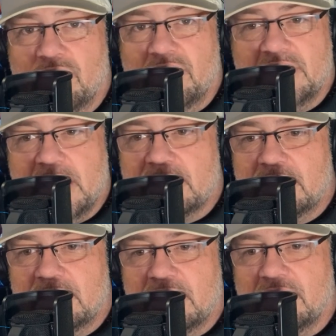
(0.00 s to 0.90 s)
and
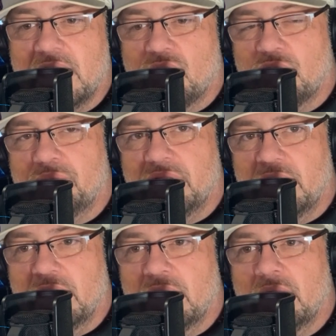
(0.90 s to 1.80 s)
Texas that they would
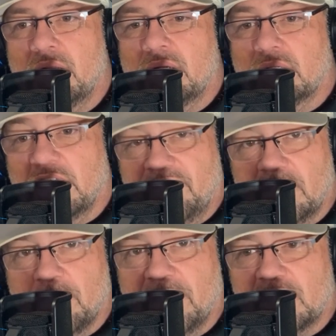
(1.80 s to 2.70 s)
be
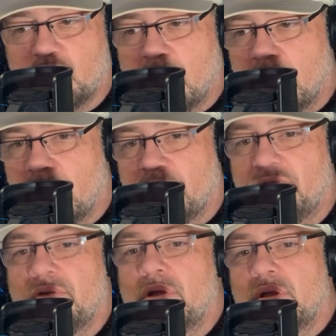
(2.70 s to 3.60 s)
leaving the Big
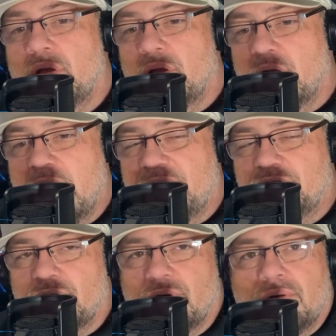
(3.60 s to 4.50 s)
12
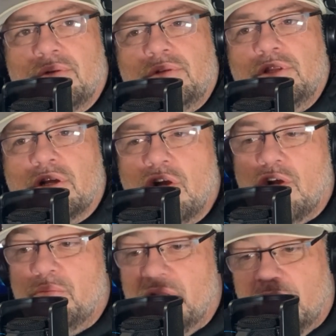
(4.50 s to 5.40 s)
after the
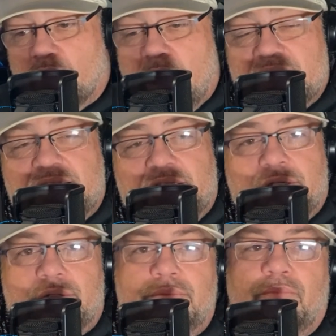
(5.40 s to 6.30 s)
current media rights
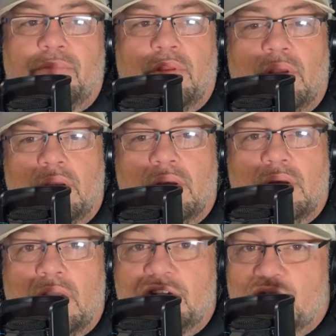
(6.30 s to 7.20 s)
deal
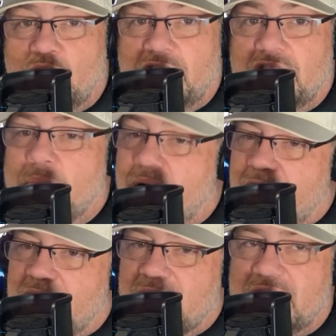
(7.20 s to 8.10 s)
and joining the
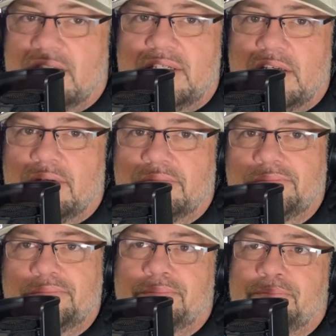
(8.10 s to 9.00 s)
mighty SEC.
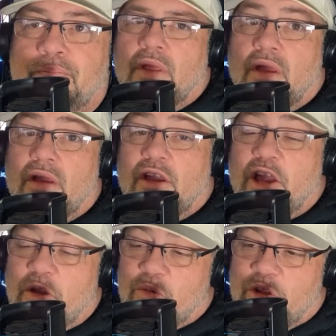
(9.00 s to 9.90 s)

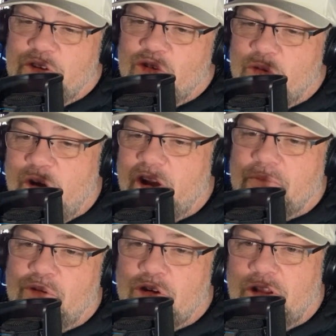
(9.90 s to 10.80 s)
And when Yormark
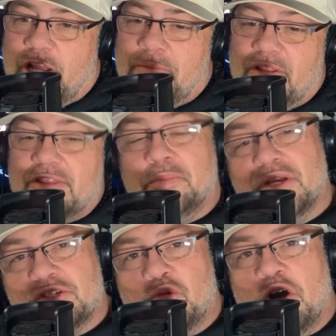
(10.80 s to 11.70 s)
proclaimed that the
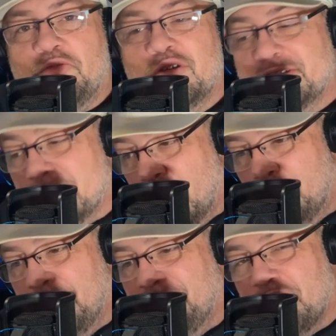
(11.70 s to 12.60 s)
Big 12 was
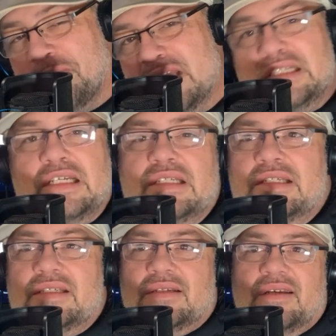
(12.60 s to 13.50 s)
open for business